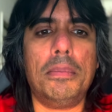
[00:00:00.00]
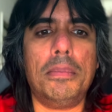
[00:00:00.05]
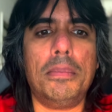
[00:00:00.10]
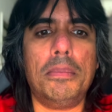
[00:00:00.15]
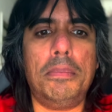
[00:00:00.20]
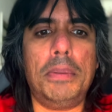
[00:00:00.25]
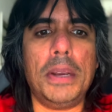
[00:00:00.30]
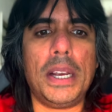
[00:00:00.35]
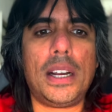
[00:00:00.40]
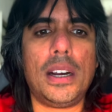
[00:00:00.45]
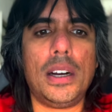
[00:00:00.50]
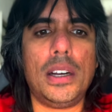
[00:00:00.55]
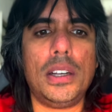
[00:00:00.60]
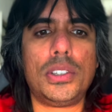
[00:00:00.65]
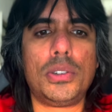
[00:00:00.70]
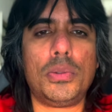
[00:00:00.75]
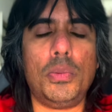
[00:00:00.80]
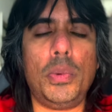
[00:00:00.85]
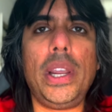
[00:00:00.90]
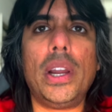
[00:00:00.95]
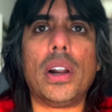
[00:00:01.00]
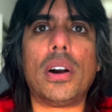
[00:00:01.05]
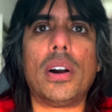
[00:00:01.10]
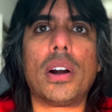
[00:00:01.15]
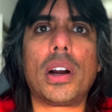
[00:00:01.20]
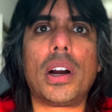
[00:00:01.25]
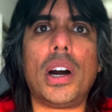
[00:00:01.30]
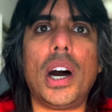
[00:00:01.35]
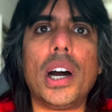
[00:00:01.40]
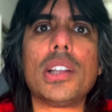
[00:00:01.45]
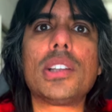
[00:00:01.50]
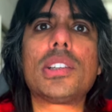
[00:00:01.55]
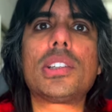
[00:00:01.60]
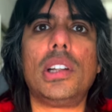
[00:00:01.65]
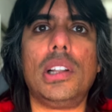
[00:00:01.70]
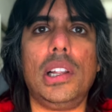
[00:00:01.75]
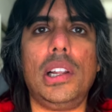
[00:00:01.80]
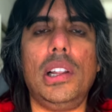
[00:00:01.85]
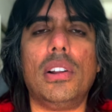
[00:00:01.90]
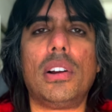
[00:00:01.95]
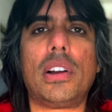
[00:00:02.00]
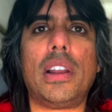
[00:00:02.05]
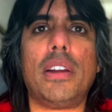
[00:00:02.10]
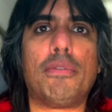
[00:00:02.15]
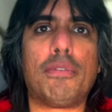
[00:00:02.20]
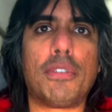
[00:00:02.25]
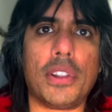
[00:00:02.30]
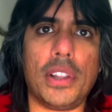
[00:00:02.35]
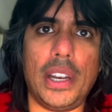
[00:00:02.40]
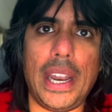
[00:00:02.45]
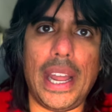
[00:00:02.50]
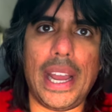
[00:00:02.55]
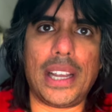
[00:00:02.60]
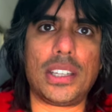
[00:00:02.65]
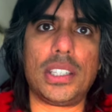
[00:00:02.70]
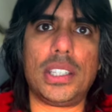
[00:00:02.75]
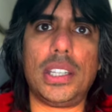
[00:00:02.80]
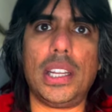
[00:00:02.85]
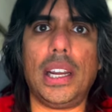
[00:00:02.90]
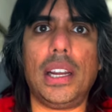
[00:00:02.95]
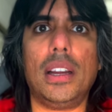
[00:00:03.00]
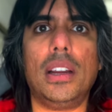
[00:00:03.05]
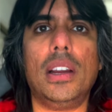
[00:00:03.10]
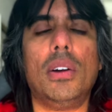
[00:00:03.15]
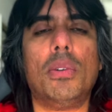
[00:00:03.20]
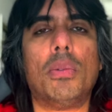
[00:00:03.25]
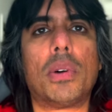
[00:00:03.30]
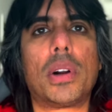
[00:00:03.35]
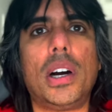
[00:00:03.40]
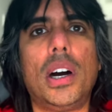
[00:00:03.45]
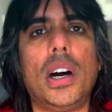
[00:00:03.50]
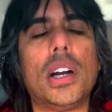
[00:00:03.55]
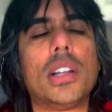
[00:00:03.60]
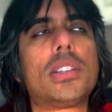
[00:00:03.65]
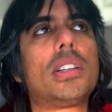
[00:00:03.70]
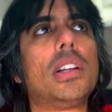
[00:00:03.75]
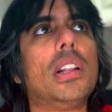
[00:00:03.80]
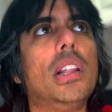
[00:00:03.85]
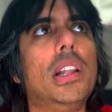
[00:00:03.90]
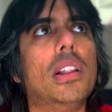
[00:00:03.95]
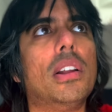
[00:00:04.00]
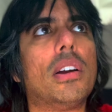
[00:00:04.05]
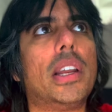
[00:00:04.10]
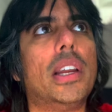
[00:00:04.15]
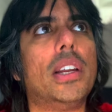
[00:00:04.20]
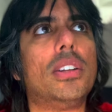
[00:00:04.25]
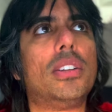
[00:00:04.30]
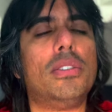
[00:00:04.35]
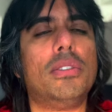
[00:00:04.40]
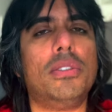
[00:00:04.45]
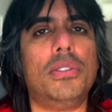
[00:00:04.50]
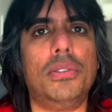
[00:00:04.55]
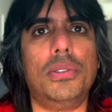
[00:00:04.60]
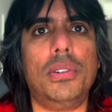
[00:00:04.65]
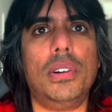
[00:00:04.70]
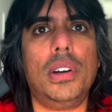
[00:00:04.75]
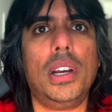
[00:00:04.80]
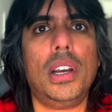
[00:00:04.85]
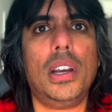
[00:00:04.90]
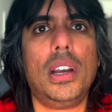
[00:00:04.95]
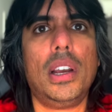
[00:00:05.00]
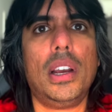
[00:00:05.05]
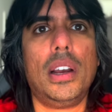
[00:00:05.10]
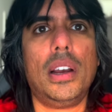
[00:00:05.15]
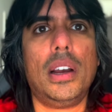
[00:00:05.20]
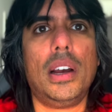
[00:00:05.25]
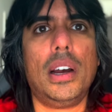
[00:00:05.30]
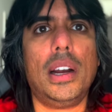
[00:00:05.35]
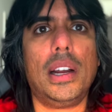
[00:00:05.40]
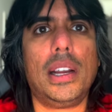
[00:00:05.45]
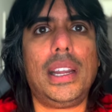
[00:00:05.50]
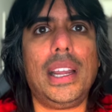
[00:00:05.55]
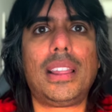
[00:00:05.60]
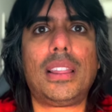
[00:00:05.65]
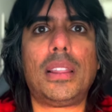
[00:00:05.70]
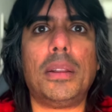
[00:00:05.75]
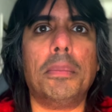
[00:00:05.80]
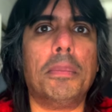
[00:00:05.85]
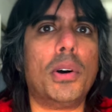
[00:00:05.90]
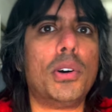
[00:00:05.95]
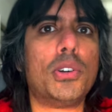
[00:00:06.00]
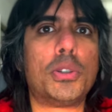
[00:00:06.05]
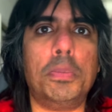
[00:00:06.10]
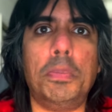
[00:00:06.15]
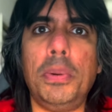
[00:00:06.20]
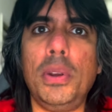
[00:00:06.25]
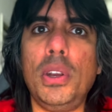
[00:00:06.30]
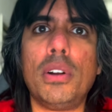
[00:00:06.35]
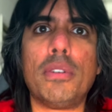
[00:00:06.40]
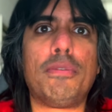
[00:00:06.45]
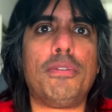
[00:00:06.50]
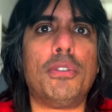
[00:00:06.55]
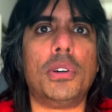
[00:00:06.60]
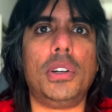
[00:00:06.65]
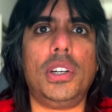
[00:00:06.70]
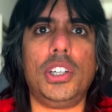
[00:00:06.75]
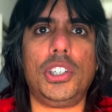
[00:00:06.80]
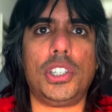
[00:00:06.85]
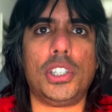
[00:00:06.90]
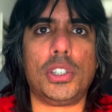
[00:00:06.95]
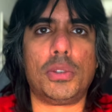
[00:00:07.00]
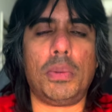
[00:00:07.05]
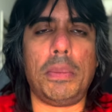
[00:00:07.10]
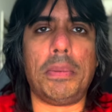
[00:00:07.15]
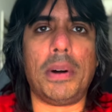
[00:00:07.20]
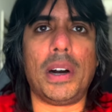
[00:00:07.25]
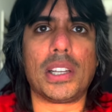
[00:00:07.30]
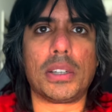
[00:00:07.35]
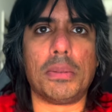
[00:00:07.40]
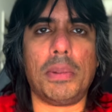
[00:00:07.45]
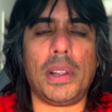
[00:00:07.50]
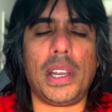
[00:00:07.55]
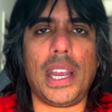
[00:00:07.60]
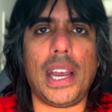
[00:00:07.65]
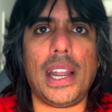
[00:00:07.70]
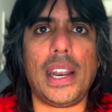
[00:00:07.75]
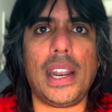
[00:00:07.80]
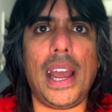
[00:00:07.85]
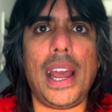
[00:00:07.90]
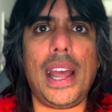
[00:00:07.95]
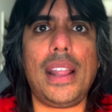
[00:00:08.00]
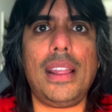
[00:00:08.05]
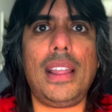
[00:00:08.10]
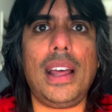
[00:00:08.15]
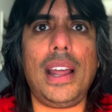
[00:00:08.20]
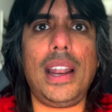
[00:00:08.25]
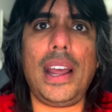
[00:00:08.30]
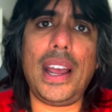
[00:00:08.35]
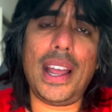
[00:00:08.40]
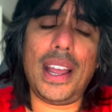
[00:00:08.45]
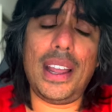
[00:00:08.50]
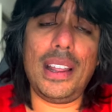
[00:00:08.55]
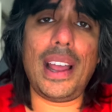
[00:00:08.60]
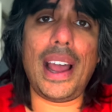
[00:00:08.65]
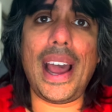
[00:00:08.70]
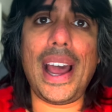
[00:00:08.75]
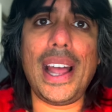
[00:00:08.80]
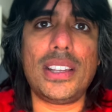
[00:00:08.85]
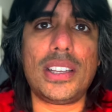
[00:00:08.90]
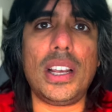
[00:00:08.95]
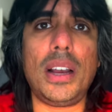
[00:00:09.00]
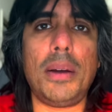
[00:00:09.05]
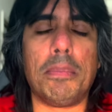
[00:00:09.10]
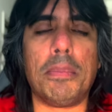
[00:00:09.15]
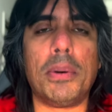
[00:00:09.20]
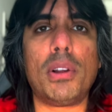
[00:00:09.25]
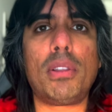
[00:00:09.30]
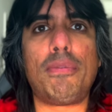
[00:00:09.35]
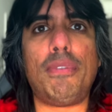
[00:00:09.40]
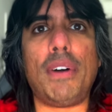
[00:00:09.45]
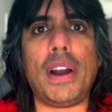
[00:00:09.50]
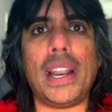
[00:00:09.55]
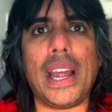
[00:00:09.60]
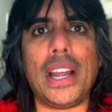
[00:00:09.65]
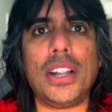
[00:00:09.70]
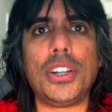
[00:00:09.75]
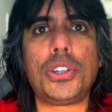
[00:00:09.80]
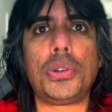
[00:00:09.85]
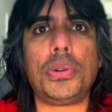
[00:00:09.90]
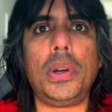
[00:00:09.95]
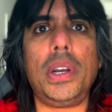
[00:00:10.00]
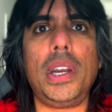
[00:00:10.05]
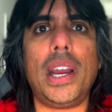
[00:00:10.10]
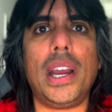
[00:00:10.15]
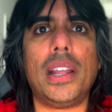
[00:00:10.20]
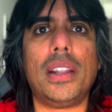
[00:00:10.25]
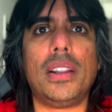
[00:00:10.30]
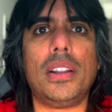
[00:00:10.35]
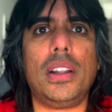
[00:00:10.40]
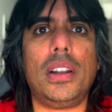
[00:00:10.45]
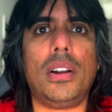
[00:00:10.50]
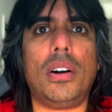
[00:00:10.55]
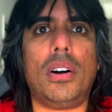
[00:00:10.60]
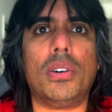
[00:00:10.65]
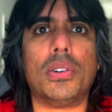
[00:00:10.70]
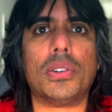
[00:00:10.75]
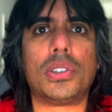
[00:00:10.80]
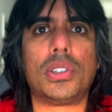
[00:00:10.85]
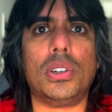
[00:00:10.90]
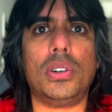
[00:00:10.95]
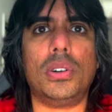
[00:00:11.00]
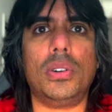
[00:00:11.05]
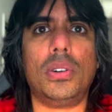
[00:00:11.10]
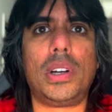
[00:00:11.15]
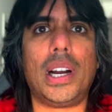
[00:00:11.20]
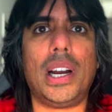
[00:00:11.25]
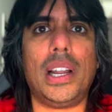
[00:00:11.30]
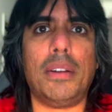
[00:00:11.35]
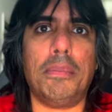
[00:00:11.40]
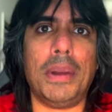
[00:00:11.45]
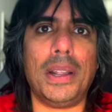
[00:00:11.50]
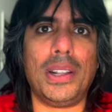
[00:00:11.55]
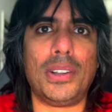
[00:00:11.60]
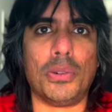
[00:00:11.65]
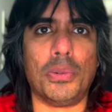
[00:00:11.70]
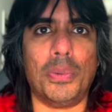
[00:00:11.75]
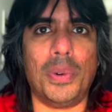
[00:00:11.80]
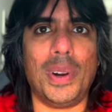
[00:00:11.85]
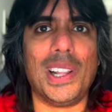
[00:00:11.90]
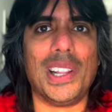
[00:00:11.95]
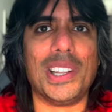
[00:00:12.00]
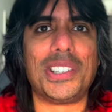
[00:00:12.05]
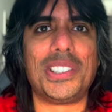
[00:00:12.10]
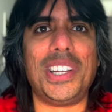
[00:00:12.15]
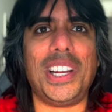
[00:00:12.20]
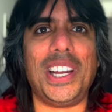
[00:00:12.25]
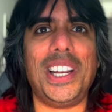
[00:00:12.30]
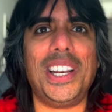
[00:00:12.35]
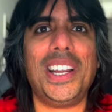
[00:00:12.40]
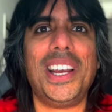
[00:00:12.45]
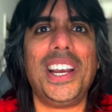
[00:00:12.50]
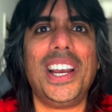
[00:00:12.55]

Because we are constantly looking for the next thing. We're constantly looking to get the most beautiful editions we possibly can. And that adds up both financially and then also kind of mental real estate.